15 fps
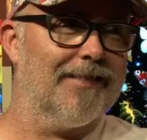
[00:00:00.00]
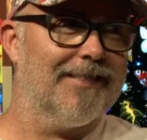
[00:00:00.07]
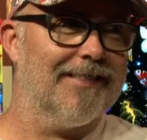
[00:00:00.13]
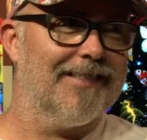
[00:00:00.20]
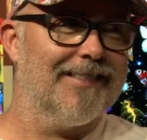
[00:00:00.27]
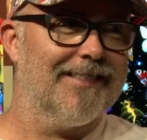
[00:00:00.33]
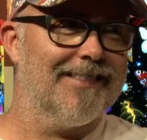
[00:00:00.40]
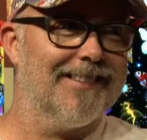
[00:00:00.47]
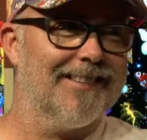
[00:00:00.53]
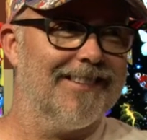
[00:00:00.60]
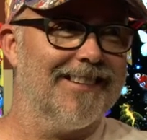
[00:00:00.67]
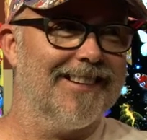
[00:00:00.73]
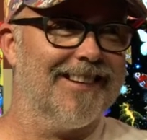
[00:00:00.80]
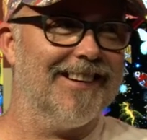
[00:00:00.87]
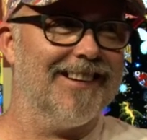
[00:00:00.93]
Hello,
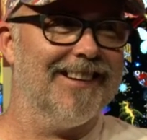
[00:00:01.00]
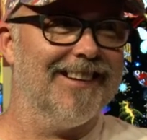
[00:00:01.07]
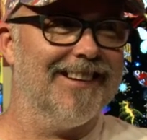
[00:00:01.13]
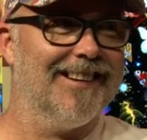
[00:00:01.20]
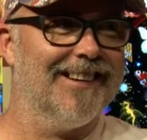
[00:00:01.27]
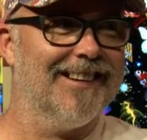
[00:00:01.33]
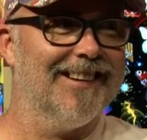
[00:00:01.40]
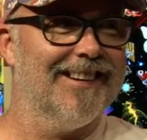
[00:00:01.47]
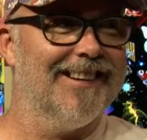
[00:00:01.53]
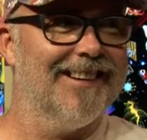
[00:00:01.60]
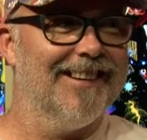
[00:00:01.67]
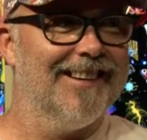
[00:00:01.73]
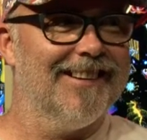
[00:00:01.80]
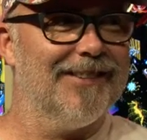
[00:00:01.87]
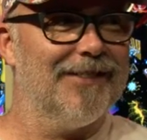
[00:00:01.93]
what's yeah. your name?
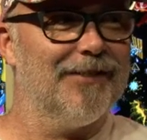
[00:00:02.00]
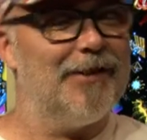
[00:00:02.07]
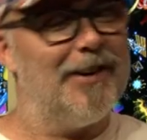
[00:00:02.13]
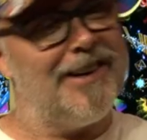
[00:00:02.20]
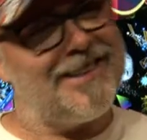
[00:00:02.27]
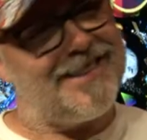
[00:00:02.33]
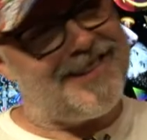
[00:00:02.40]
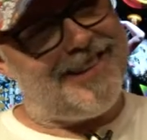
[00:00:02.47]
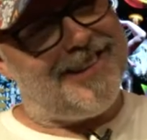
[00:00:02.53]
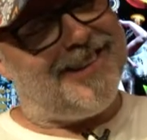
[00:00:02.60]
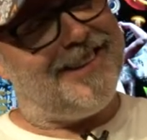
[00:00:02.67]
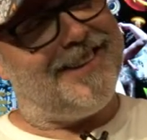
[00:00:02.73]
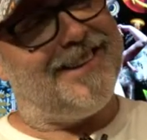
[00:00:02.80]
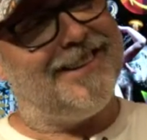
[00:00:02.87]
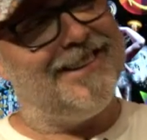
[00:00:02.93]
Rus, isn't it? Rus, Rus.
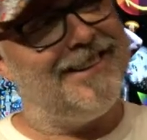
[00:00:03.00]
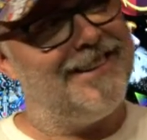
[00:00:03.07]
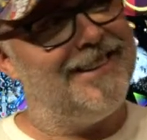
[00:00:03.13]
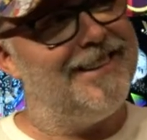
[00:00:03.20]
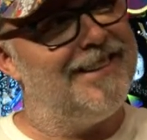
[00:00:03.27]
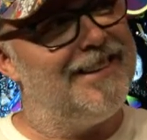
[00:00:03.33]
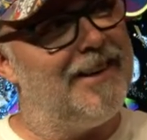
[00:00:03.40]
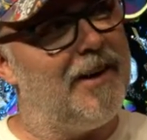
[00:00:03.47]
yeah. Uh, and